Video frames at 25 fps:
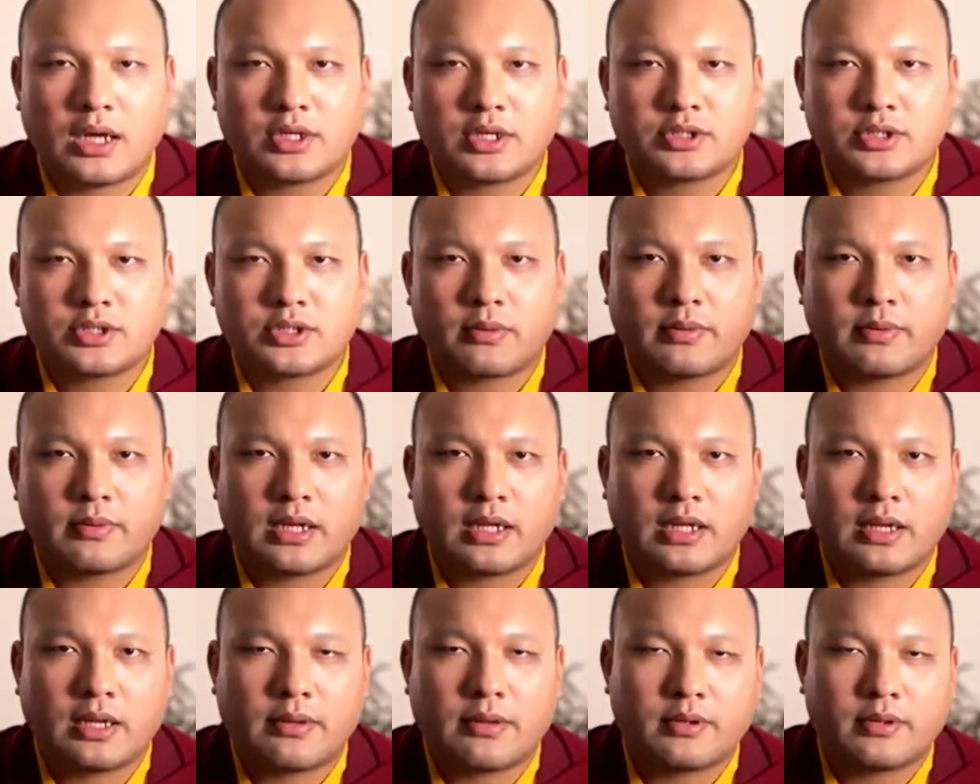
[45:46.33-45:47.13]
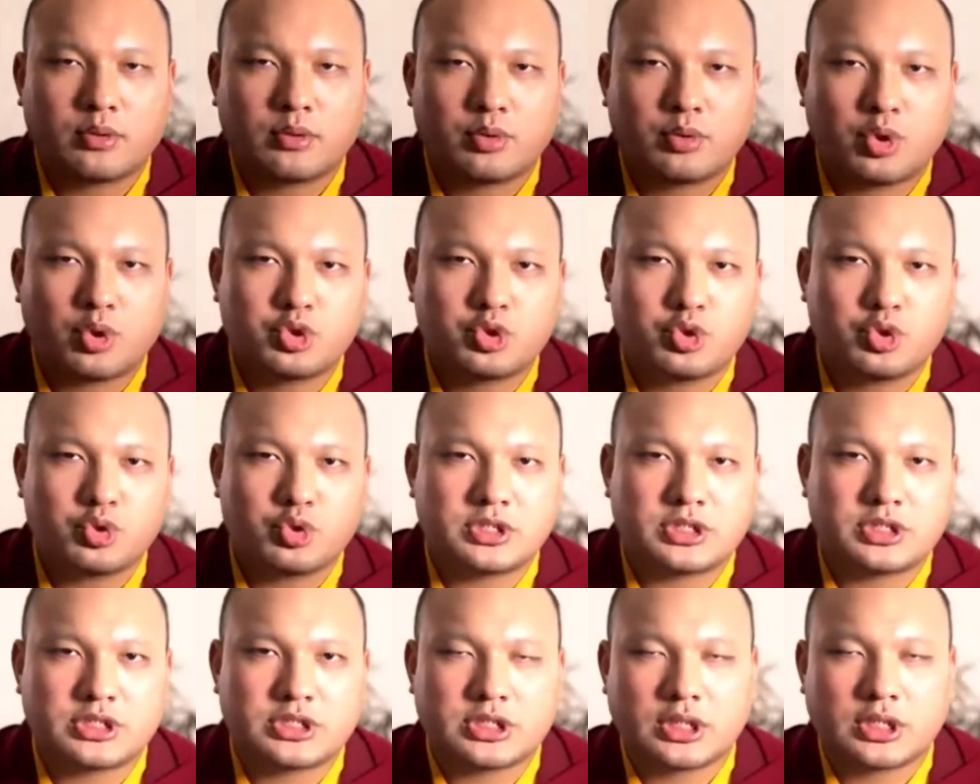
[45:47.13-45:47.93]
At Ulka,
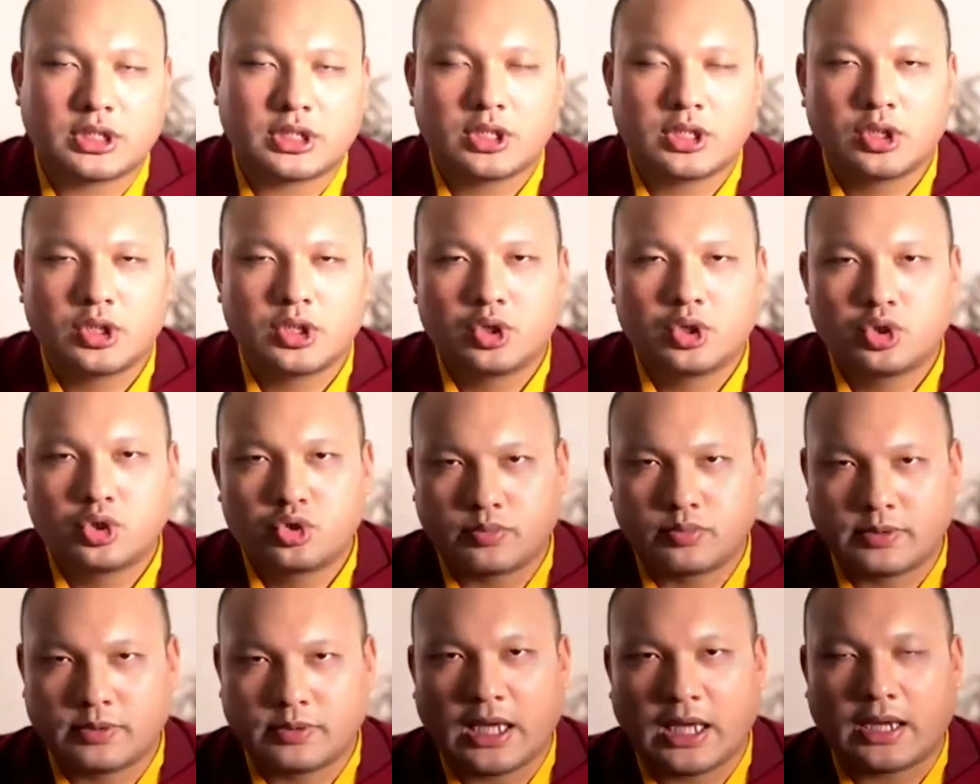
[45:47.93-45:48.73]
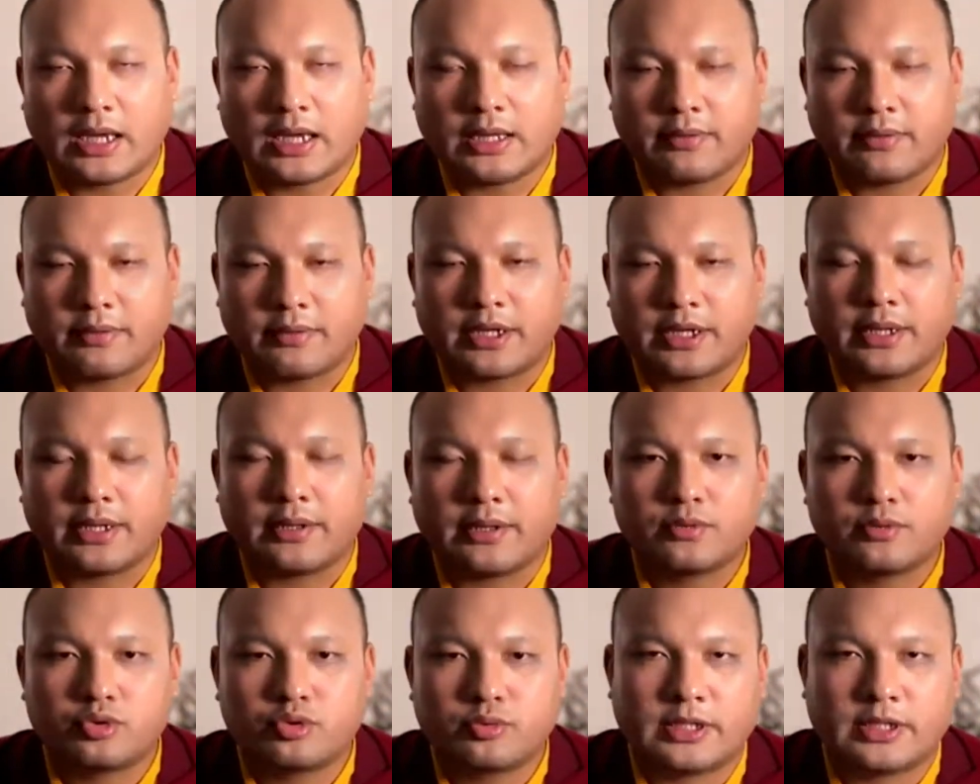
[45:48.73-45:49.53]
he spent
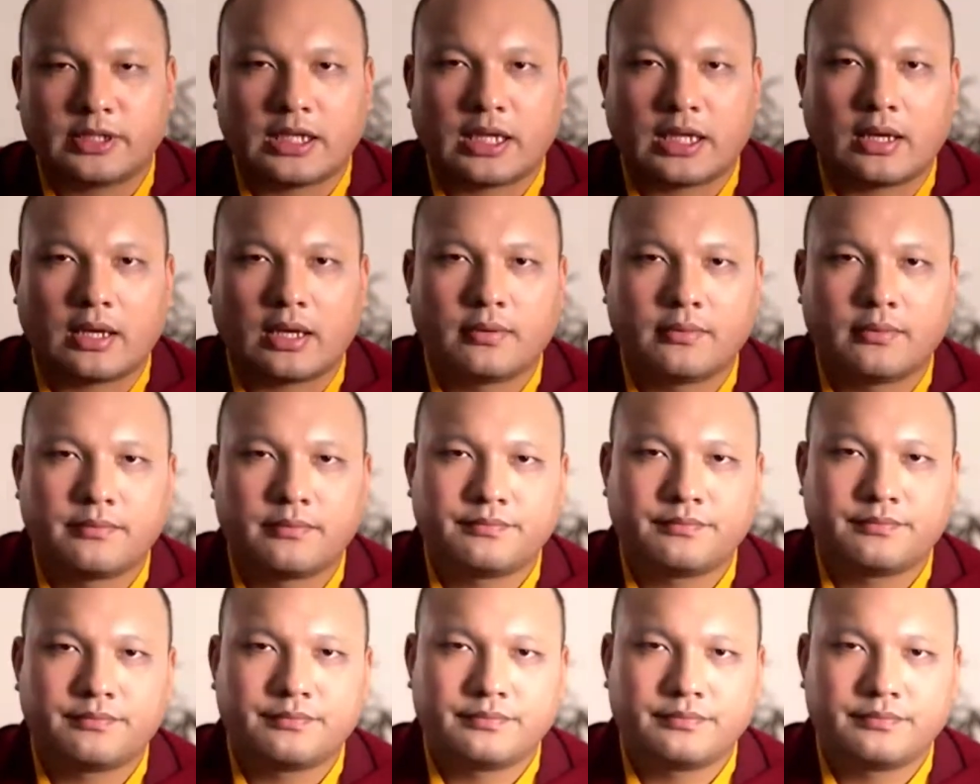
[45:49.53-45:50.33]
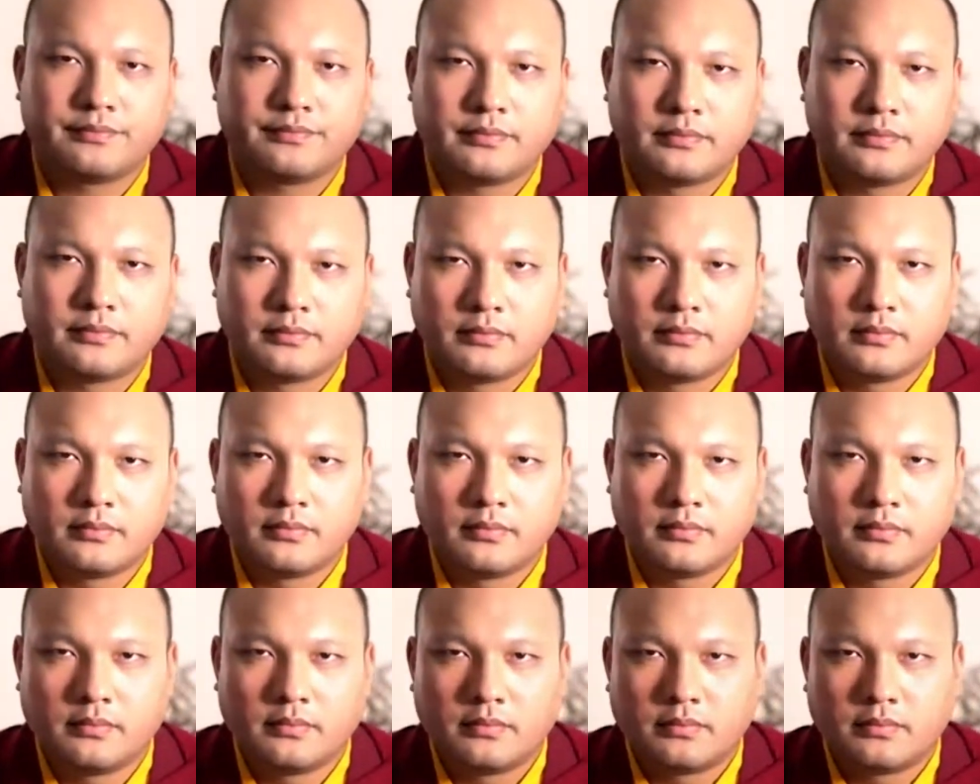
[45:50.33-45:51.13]
10 years at
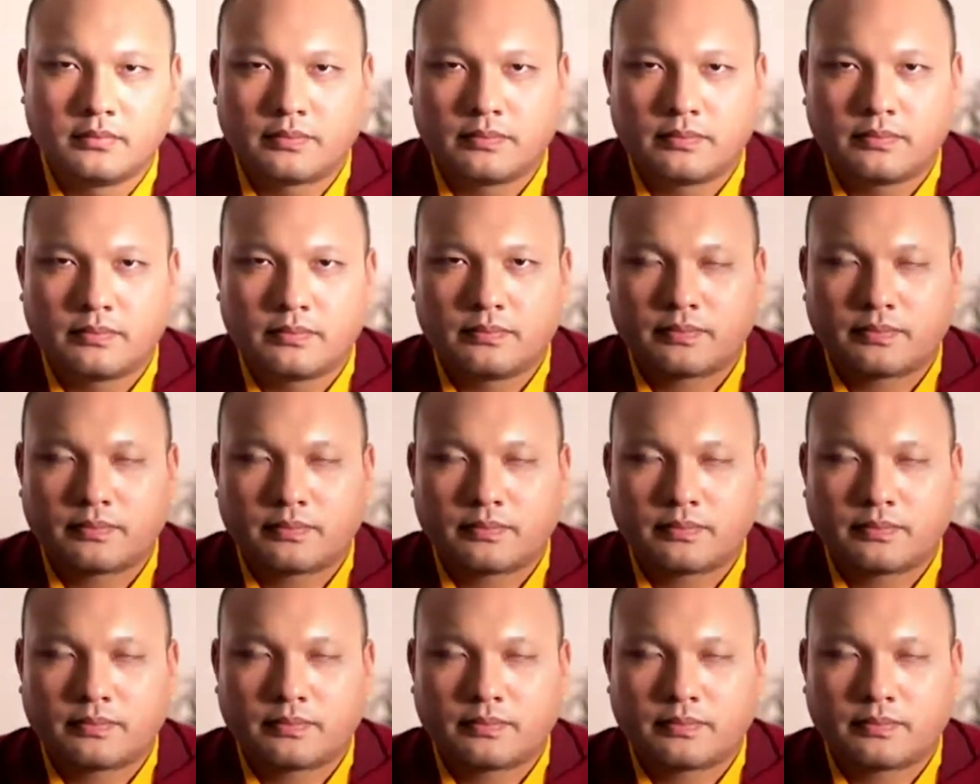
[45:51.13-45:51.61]
Ulka and such